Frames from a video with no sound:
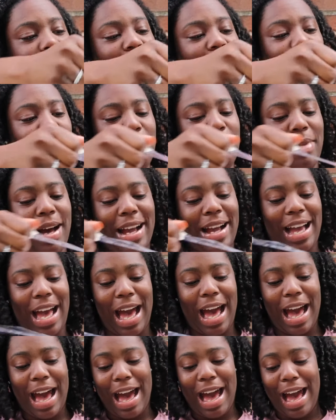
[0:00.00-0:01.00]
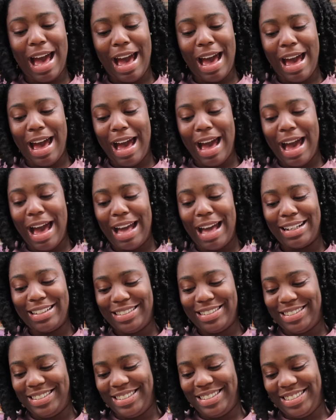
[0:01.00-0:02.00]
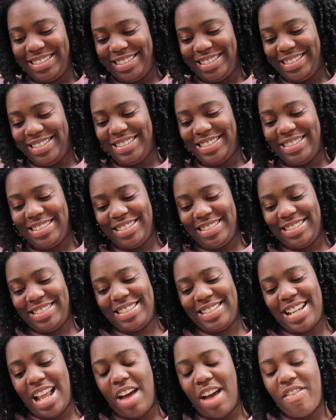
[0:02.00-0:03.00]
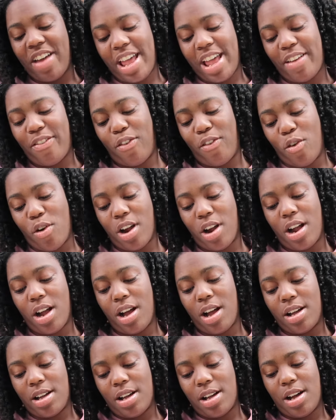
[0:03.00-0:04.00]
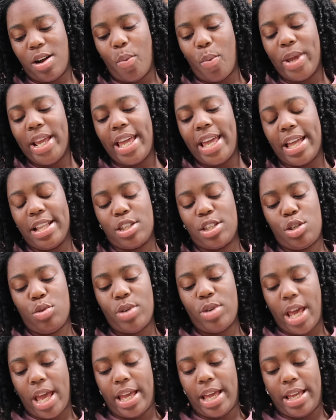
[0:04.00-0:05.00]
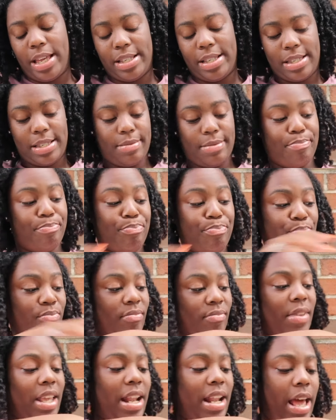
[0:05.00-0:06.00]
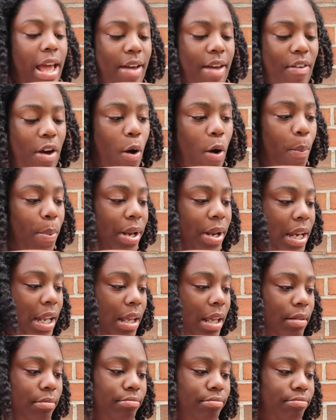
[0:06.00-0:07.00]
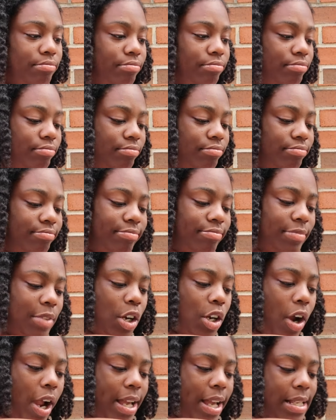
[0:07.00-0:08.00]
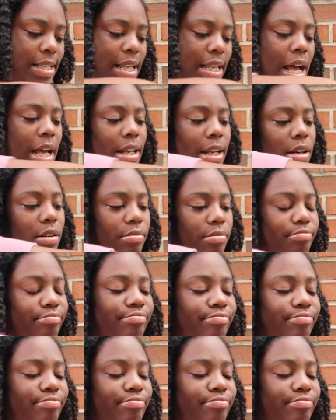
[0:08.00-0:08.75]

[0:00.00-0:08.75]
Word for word: oh my god i've had it for a week and two days and I haven't opened it. Crazy, I know.